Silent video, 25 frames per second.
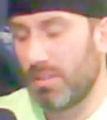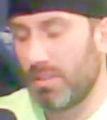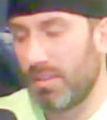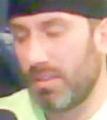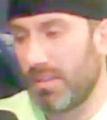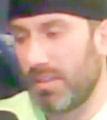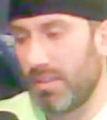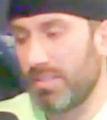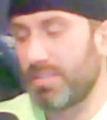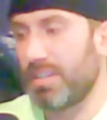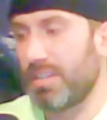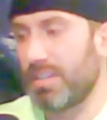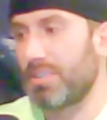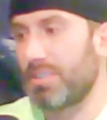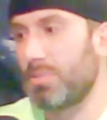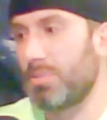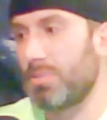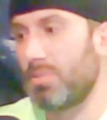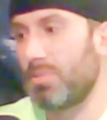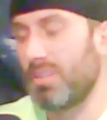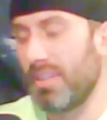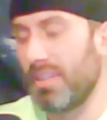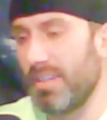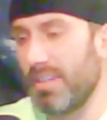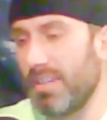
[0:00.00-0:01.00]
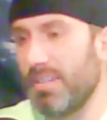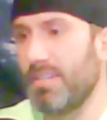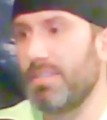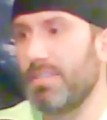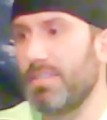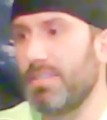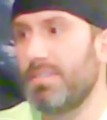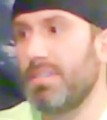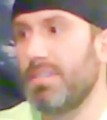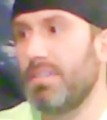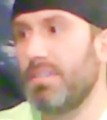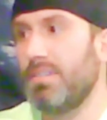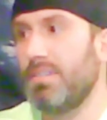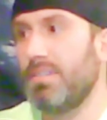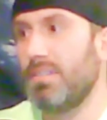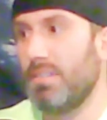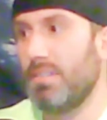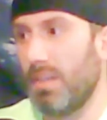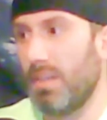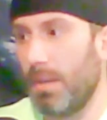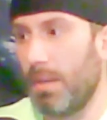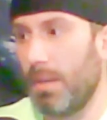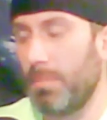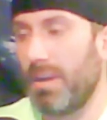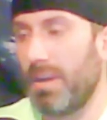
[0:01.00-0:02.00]
and sexual is
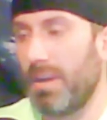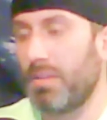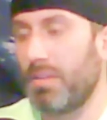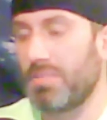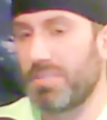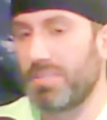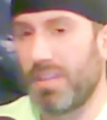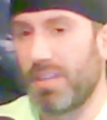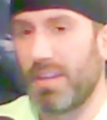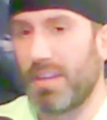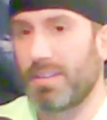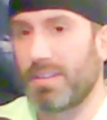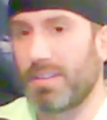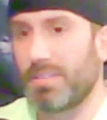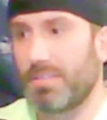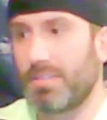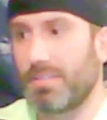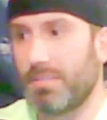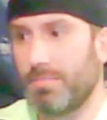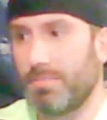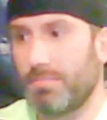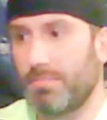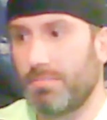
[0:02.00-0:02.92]
about sex.